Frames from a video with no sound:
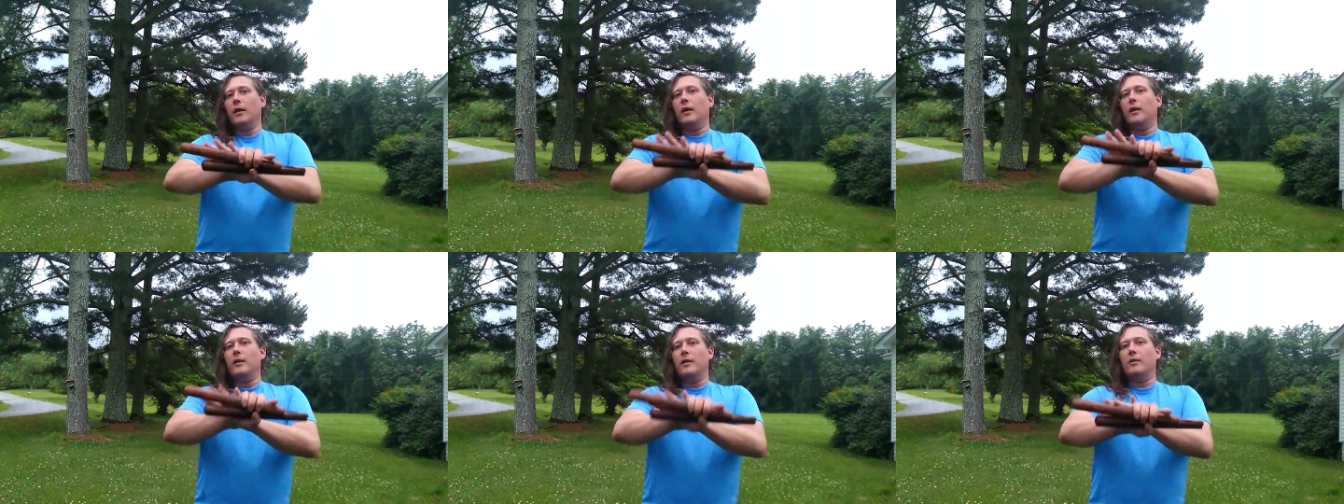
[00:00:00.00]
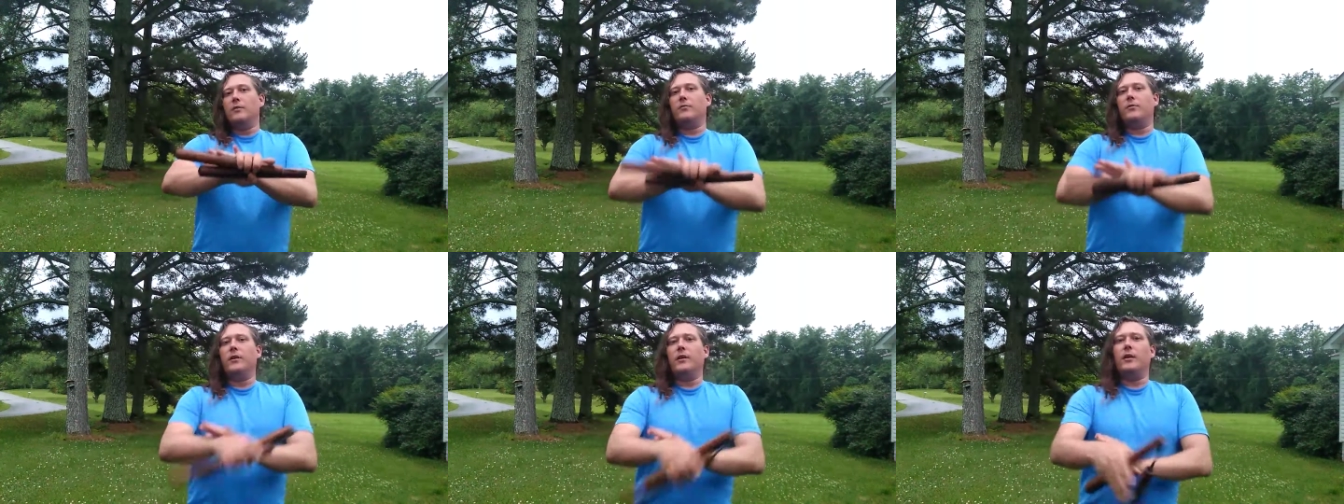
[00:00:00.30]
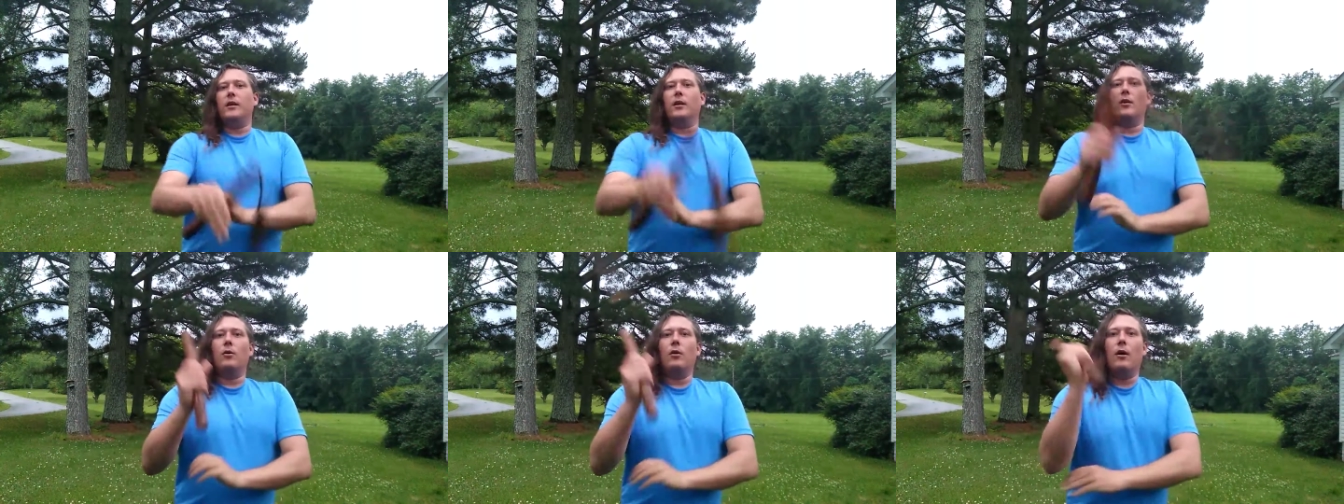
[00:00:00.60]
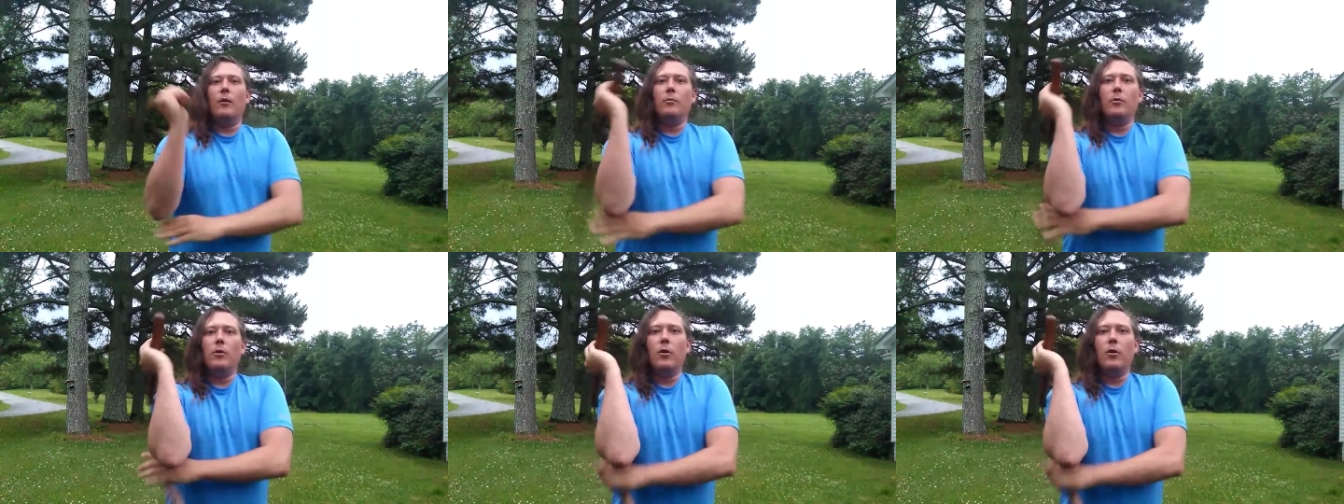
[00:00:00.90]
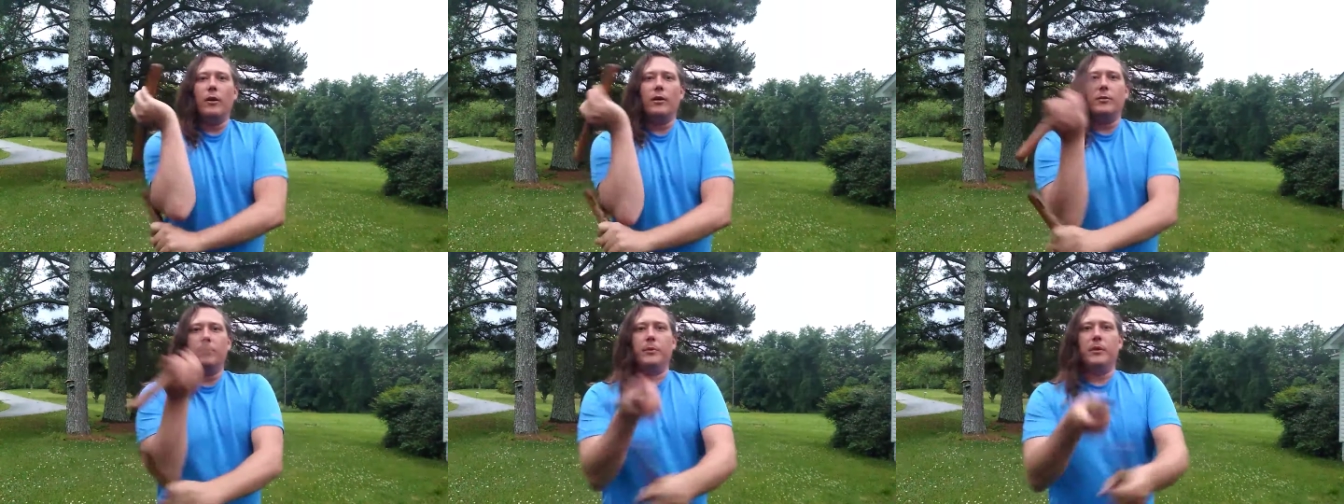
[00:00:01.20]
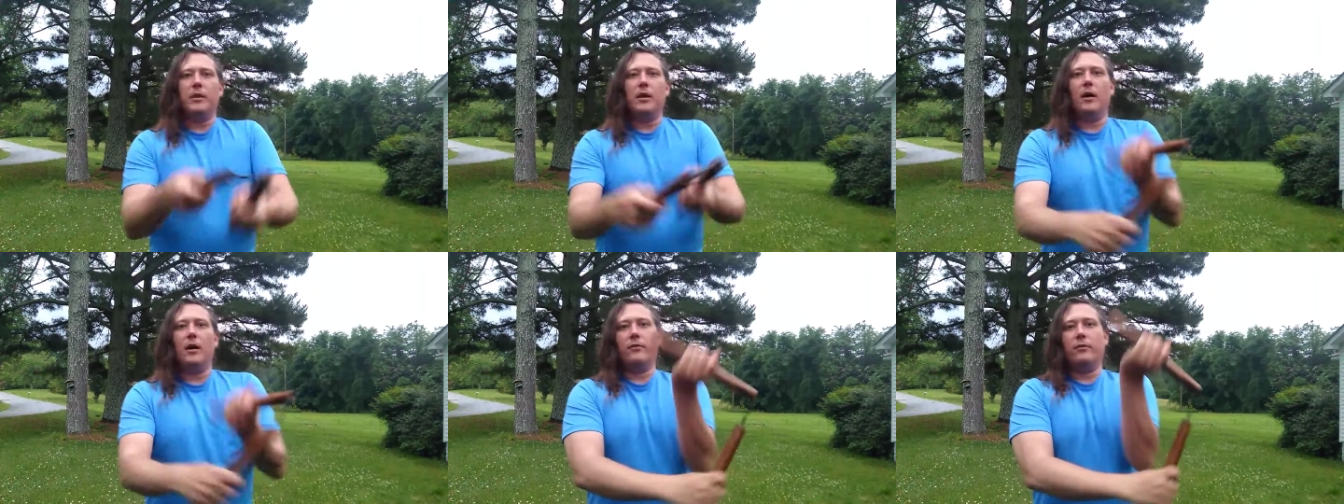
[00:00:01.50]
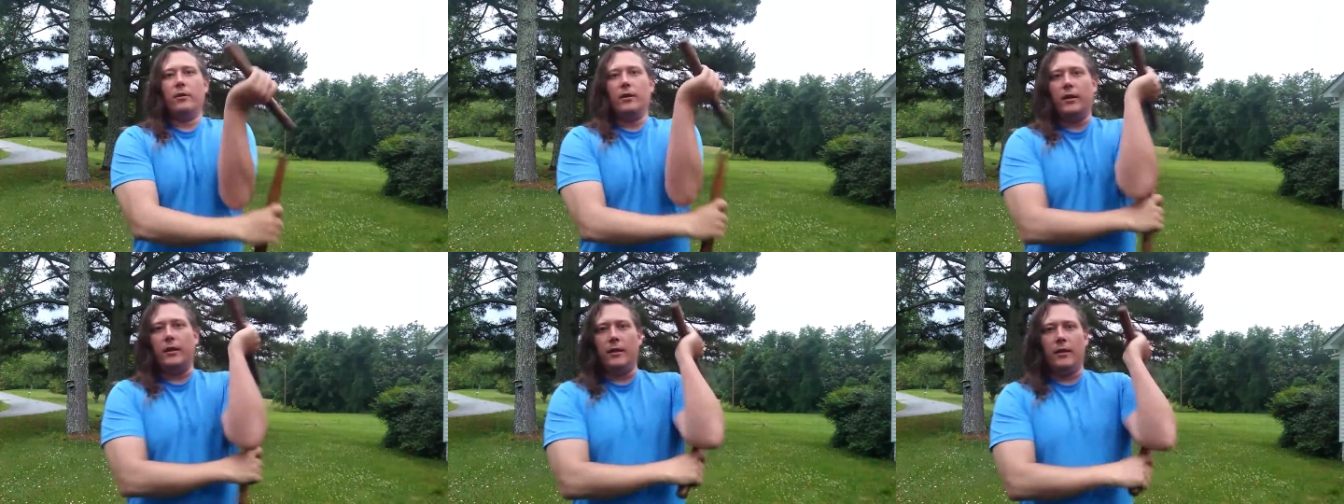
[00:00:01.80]
In this video, I'm going to be
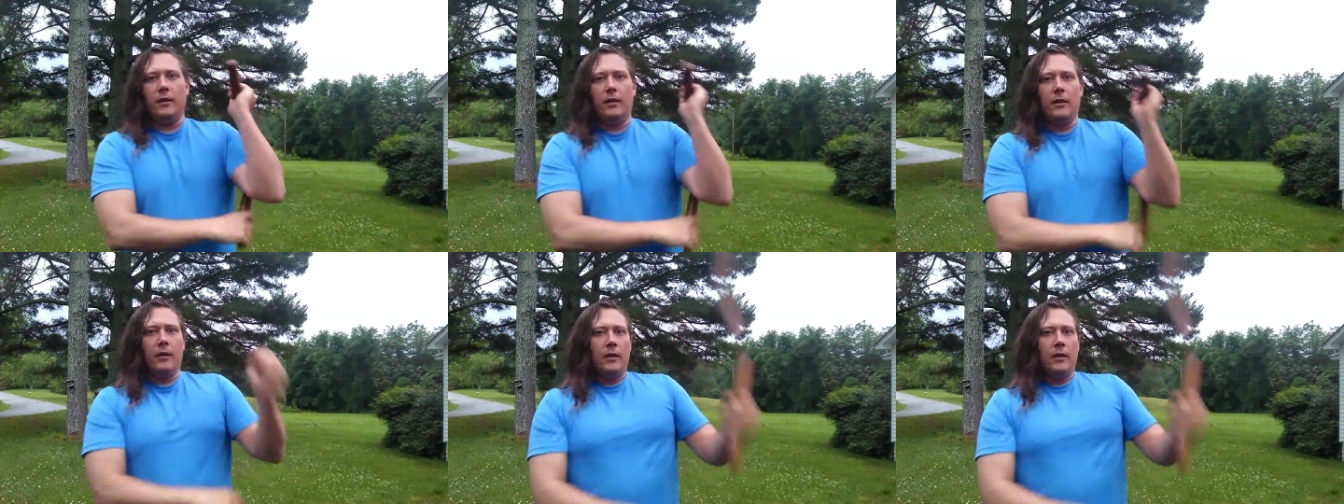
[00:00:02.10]
covering